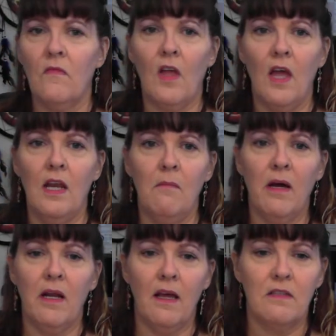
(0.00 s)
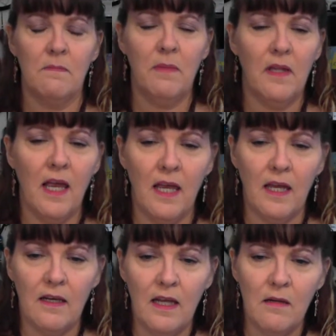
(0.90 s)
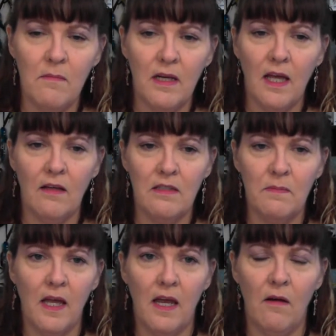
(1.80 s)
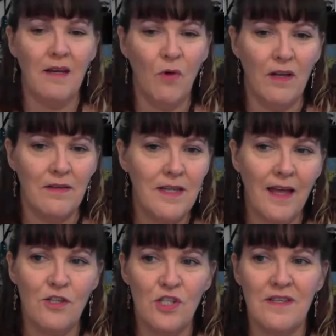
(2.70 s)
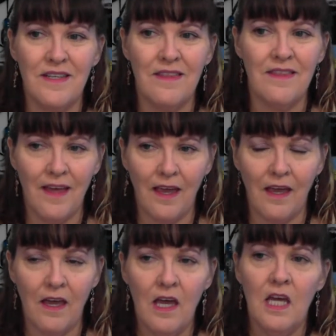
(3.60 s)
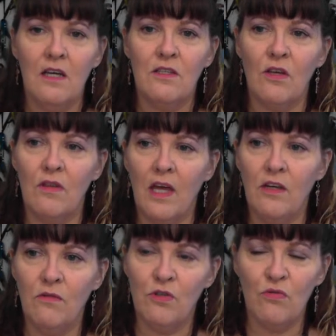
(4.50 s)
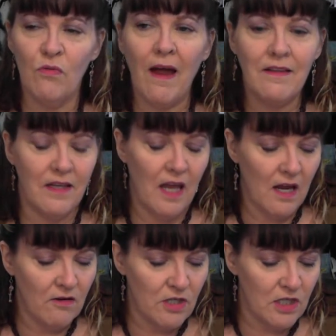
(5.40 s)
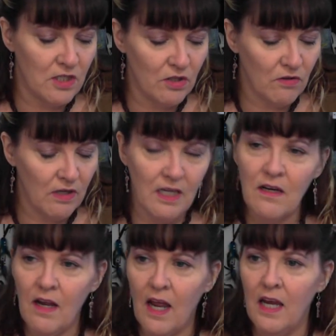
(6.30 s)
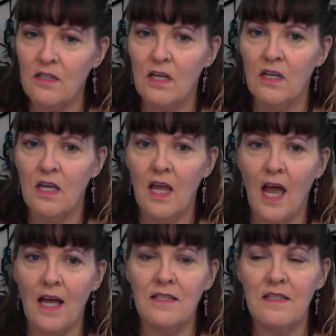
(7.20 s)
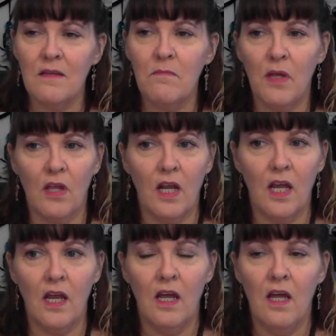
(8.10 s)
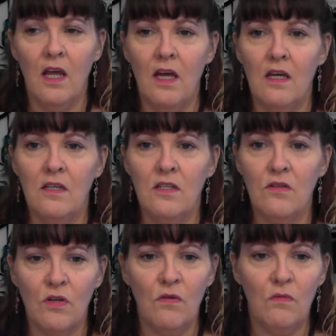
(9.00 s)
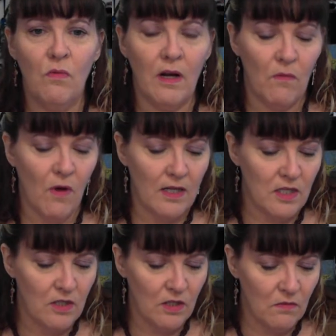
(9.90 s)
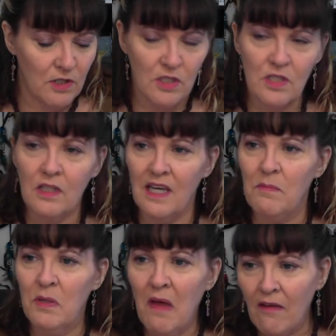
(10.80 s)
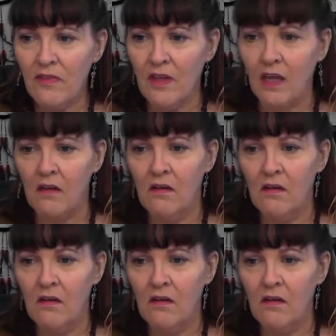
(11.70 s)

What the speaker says: Anybody else playing? Anybody else playing? And what intention to think so that you would direct the energy so your innate has this ability to do what it wants to do, which is to keep you healthy.